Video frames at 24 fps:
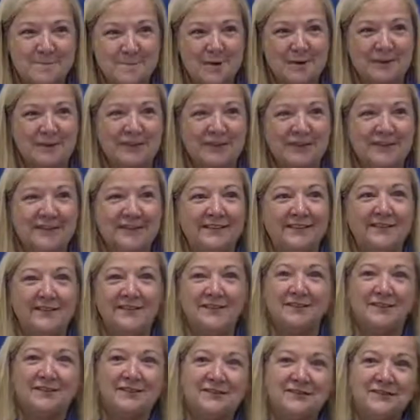Mostly
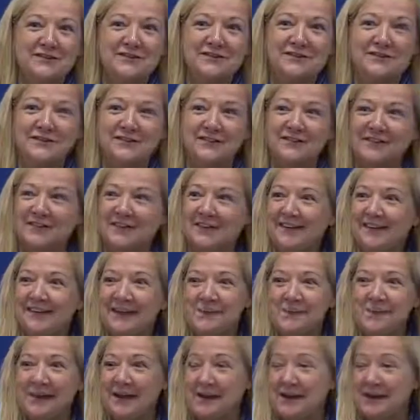clothes and shoes.
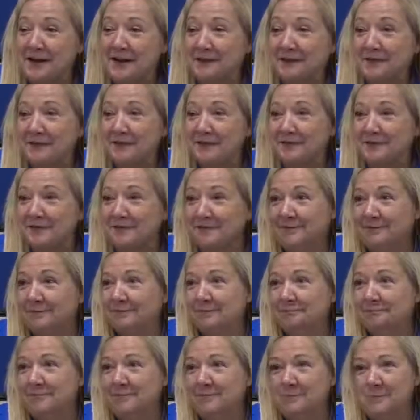Anybody else?
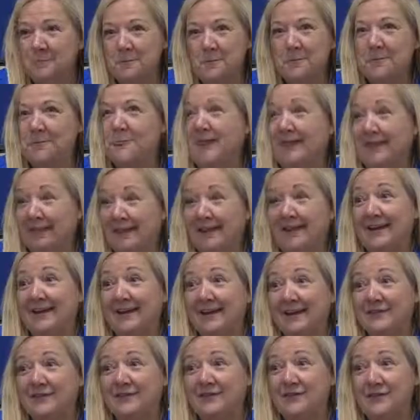I like
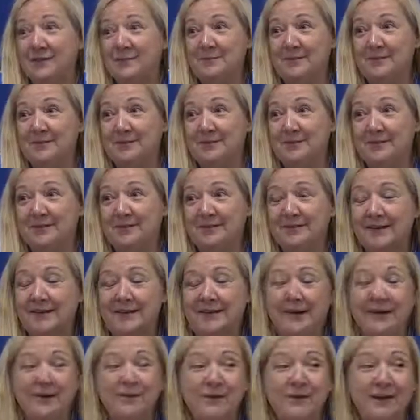ice cream too.
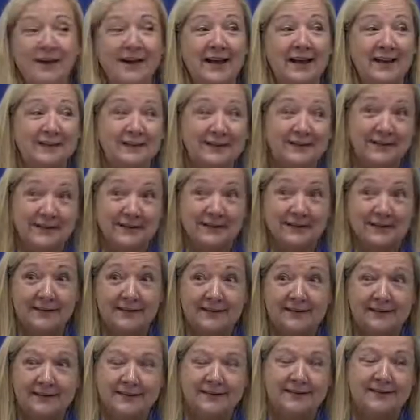And what I
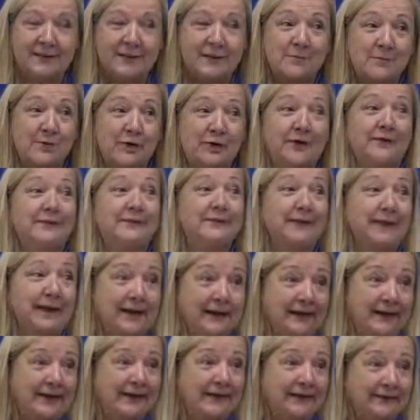did is I'm on a
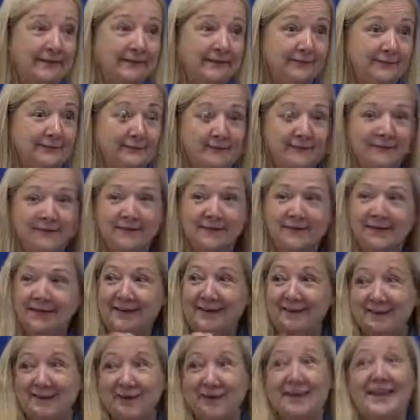diet.
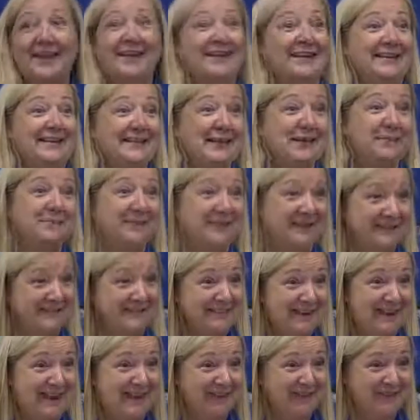And so I can't eat that
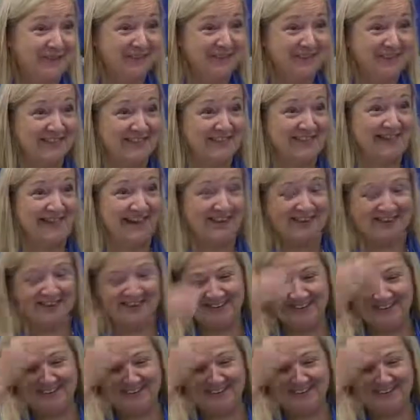pizza over there.